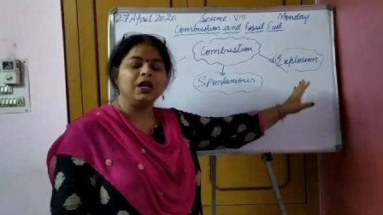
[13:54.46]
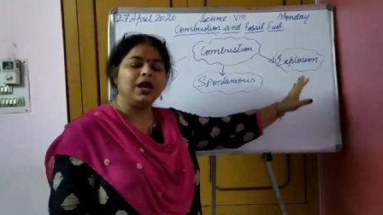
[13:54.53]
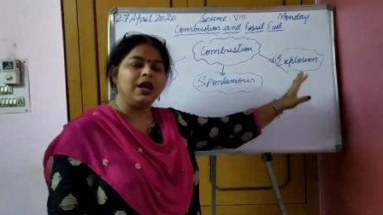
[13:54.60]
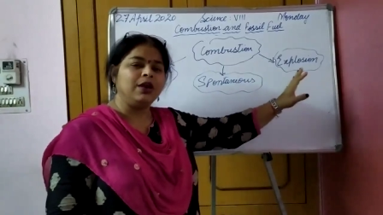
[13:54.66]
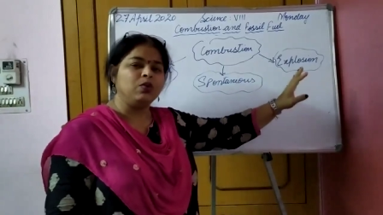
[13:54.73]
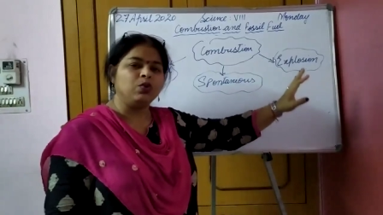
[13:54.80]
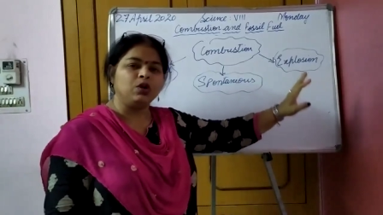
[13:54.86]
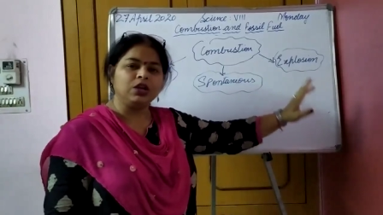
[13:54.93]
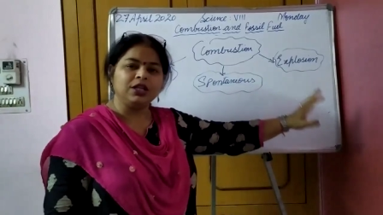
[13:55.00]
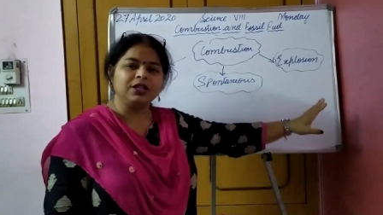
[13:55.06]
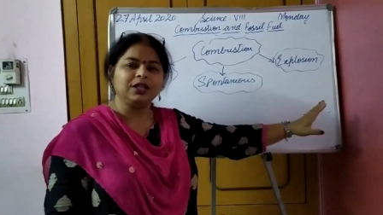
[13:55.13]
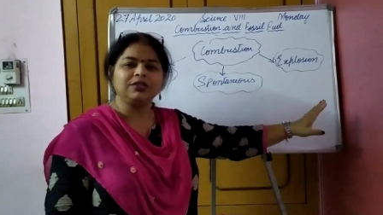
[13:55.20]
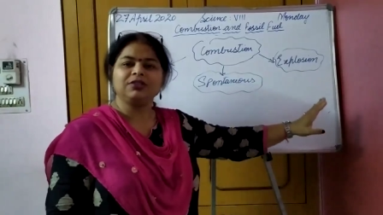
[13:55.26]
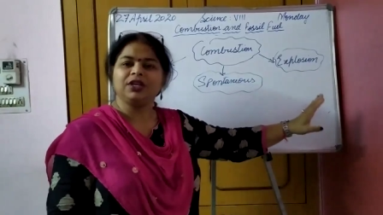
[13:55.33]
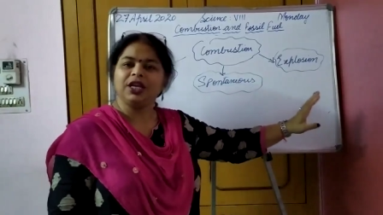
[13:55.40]
And what are
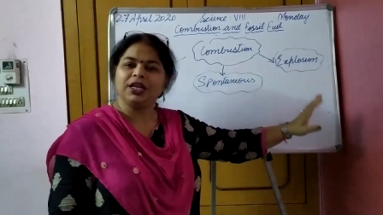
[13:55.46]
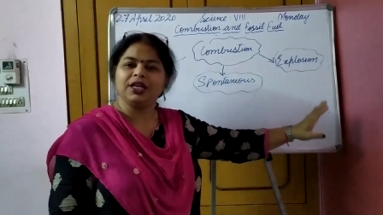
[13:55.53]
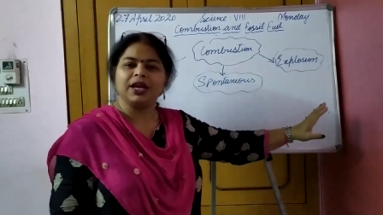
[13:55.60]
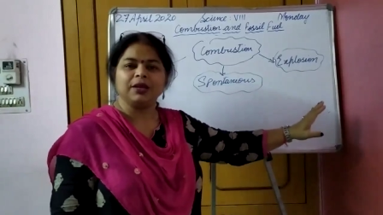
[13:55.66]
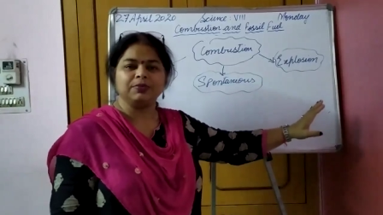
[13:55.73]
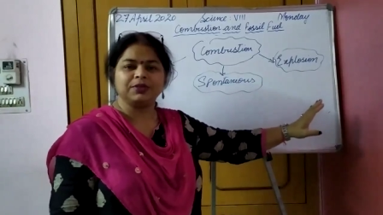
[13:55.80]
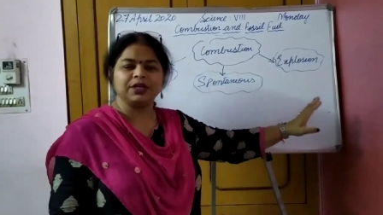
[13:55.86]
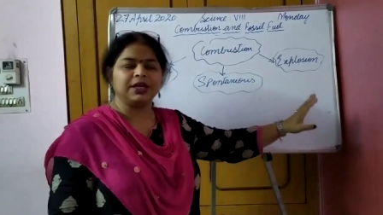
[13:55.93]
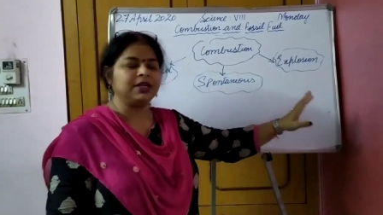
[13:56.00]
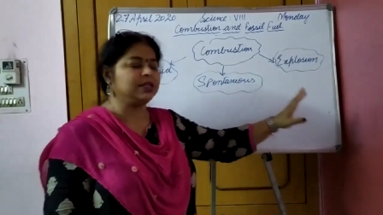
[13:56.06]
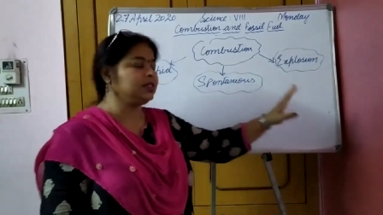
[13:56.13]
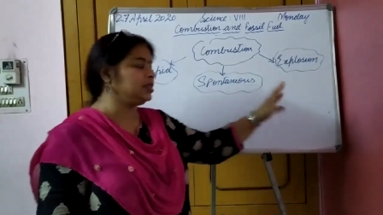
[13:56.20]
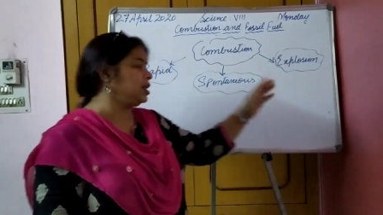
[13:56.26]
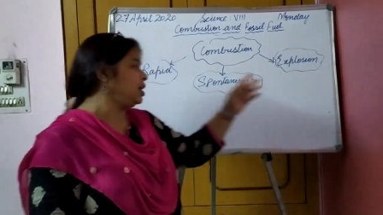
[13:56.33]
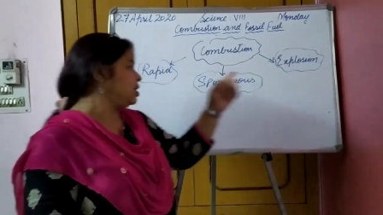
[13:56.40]
the 3 types? Let
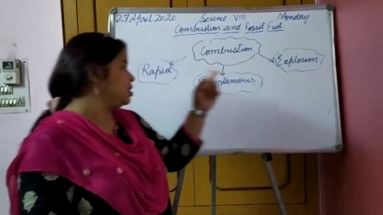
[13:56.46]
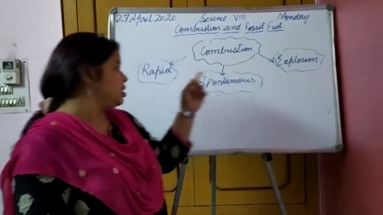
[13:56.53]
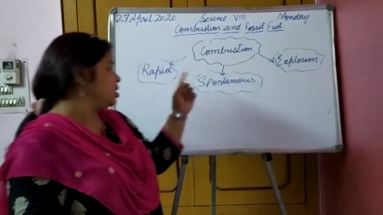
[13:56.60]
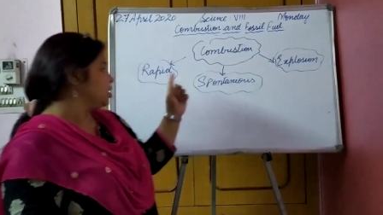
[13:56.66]
us see.